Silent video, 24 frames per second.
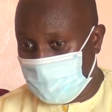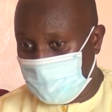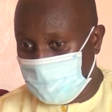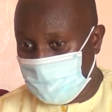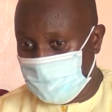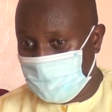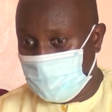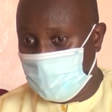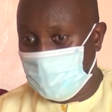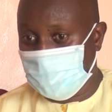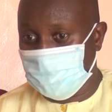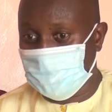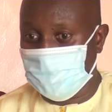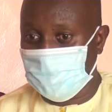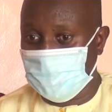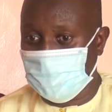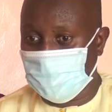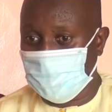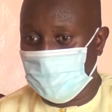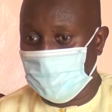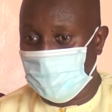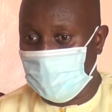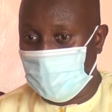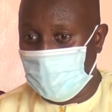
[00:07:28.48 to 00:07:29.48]
education, the
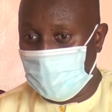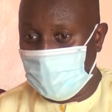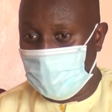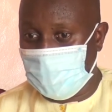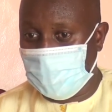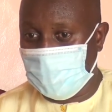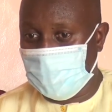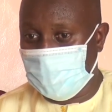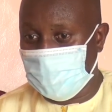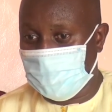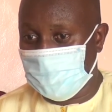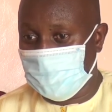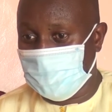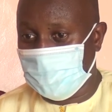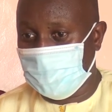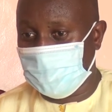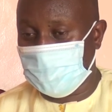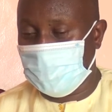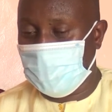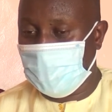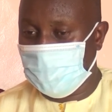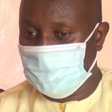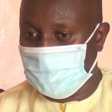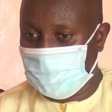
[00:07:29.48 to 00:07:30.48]
Quran, and all the
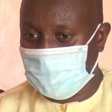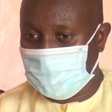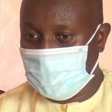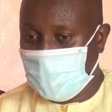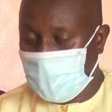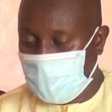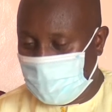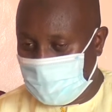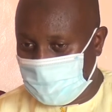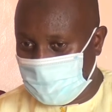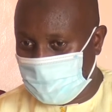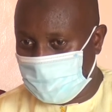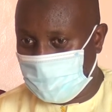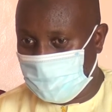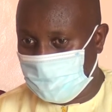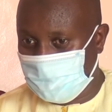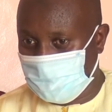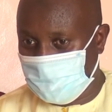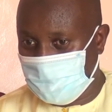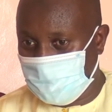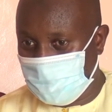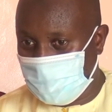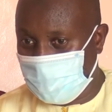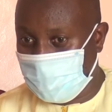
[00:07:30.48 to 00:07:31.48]
Islamic sciences, and
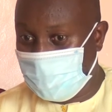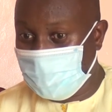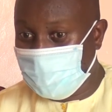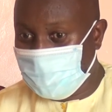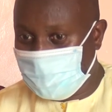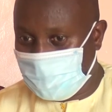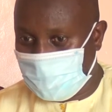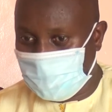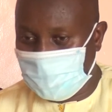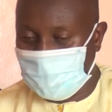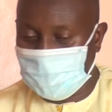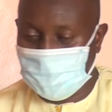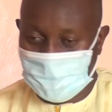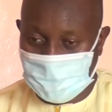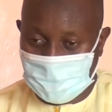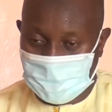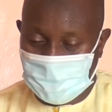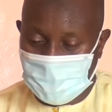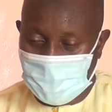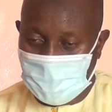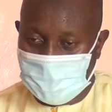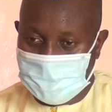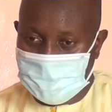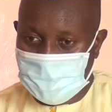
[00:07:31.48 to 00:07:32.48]
so he did.
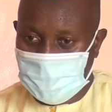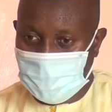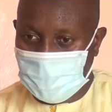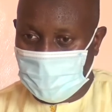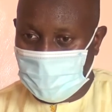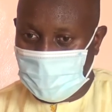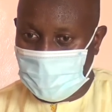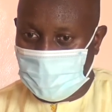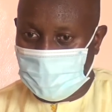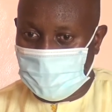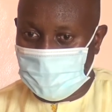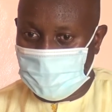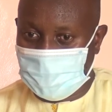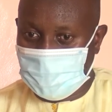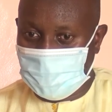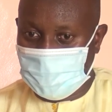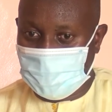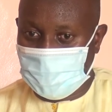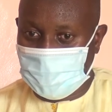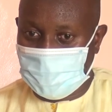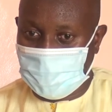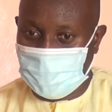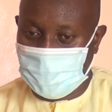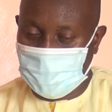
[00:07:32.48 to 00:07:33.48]

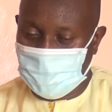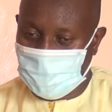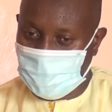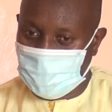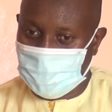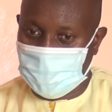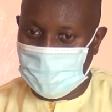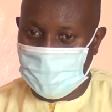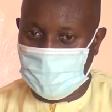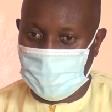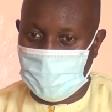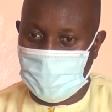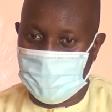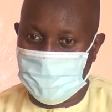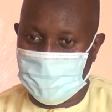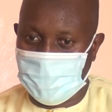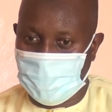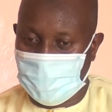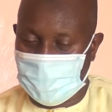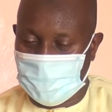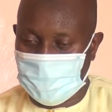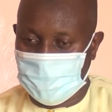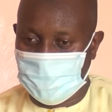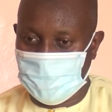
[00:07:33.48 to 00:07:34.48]
Until he was
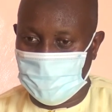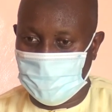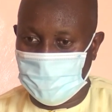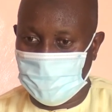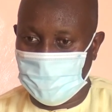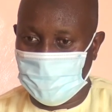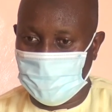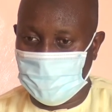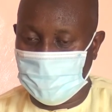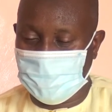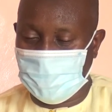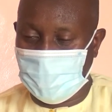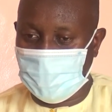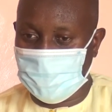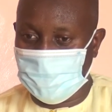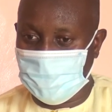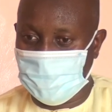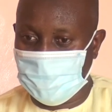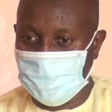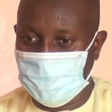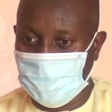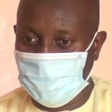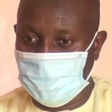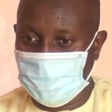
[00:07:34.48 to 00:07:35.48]
brought to
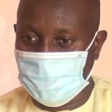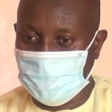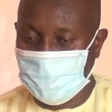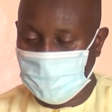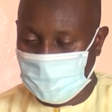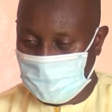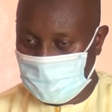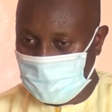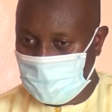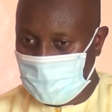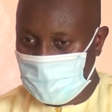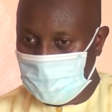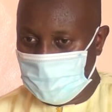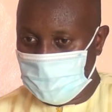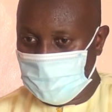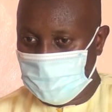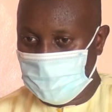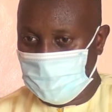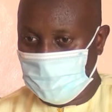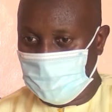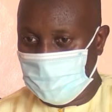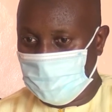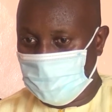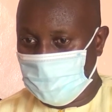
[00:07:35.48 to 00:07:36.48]
Banjul
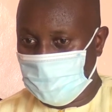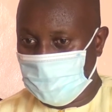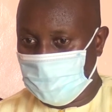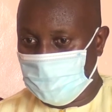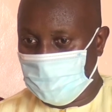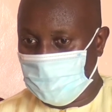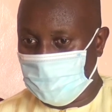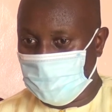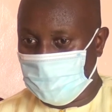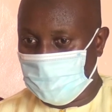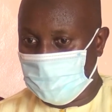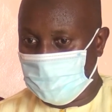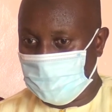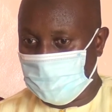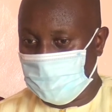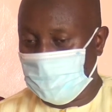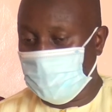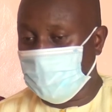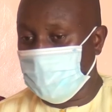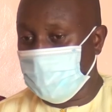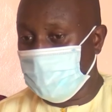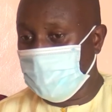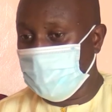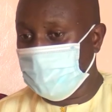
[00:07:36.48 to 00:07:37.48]
to
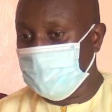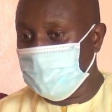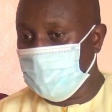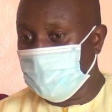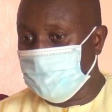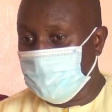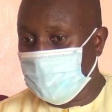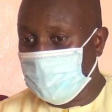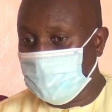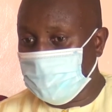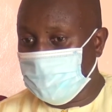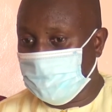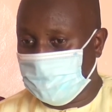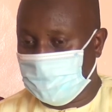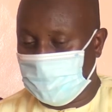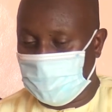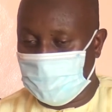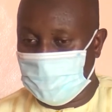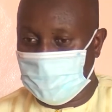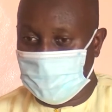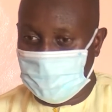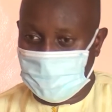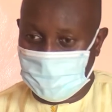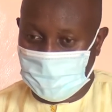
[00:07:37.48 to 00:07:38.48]
study something
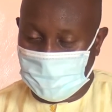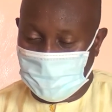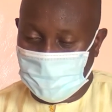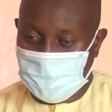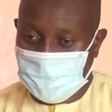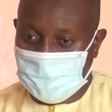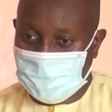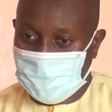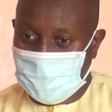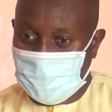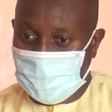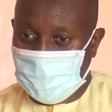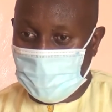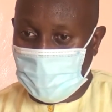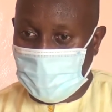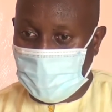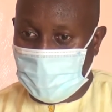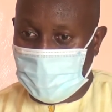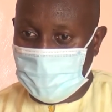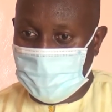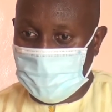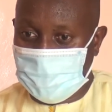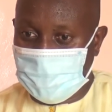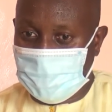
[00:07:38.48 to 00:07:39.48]
different.
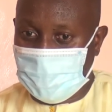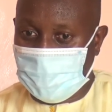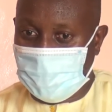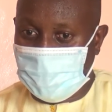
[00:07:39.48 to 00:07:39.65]
And